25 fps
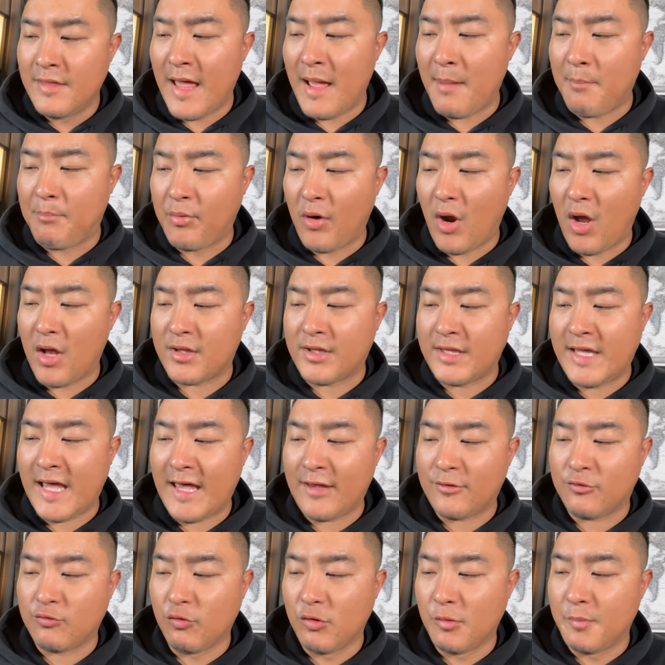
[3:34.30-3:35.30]
That
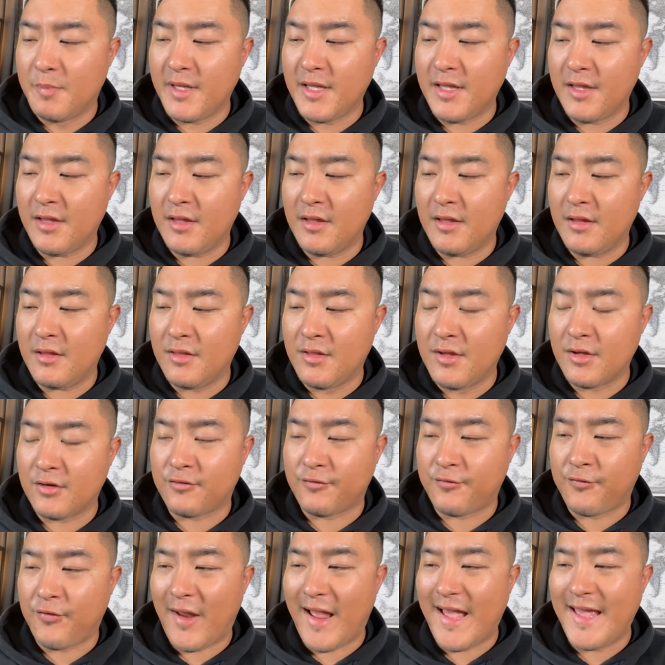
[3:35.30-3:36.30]
broadcast will be
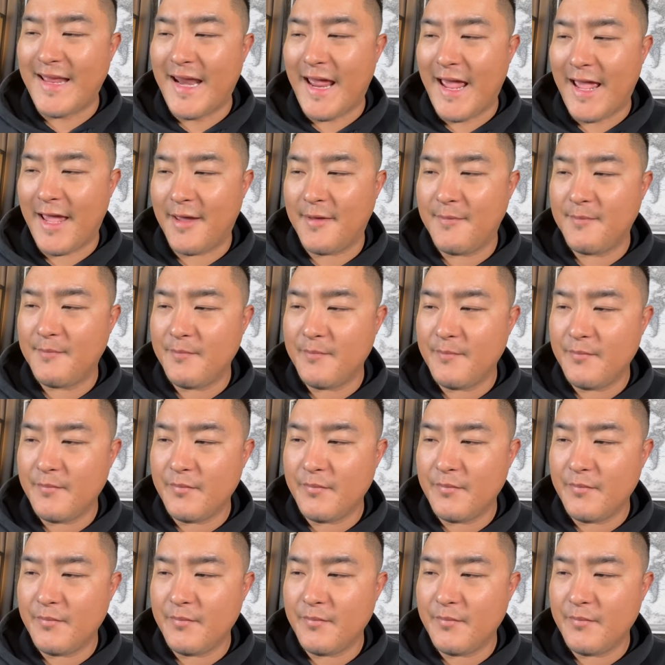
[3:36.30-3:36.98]
this Friday.